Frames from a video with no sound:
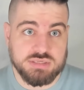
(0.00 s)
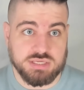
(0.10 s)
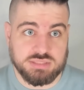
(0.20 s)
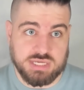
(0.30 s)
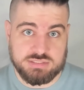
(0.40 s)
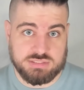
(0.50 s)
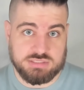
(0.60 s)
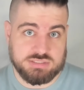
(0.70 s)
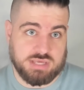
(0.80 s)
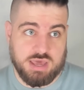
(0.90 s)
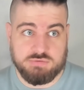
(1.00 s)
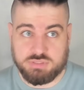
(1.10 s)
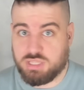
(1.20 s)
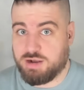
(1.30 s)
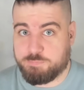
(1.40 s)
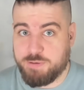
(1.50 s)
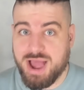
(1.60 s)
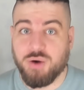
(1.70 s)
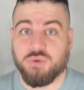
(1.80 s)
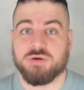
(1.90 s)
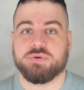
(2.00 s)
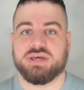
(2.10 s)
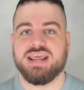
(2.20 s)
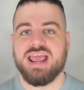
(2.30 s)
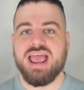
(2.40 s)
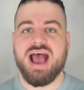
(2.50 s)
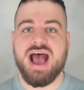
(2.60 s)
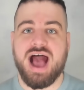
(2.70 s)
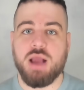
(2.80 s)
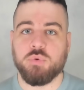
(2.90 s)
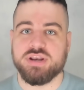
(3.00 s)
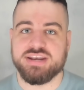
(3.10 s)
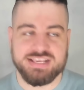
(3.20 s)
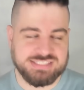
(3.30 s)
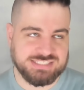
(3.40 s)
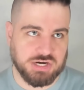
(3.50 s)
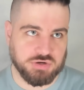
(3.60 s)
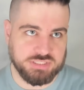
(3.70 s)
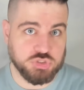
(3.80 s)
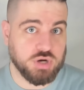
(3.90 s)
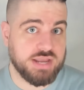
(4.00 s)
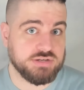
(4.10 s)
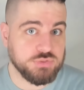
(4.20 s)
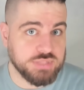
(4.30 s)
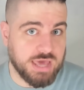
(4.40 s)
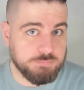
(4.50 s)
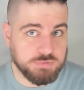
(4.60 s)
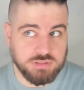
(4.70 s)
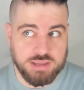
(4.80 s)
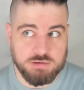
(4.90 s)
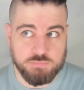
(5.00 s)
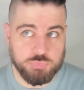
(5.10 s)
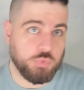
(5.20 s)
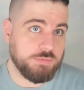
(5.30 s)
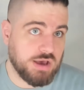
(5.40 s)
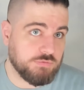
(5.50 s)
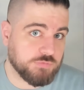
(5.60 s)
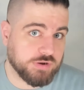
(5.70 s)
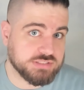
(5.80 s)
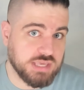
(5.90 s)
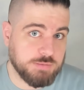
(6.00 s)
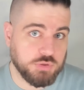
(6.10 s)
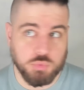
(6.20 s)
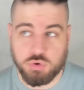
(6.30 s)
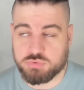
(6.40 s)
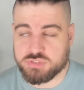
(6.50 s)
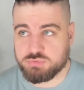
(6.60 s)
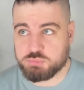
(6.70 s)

Like, that's kind of a lot of power, but I wouldn't necessarily try to do that. But, like, what about, for example, a world where someone's